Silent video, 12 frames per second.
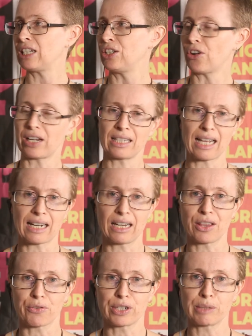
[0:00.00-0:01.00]
not exactly
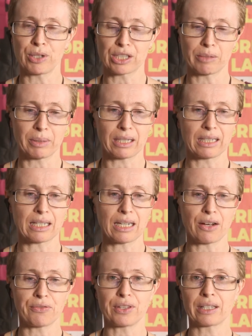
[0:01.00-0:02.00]
the responsibility
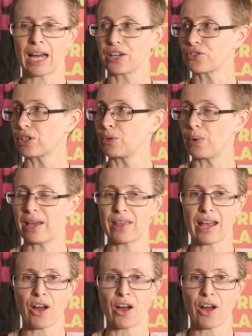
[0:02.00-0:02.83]
of the country where they're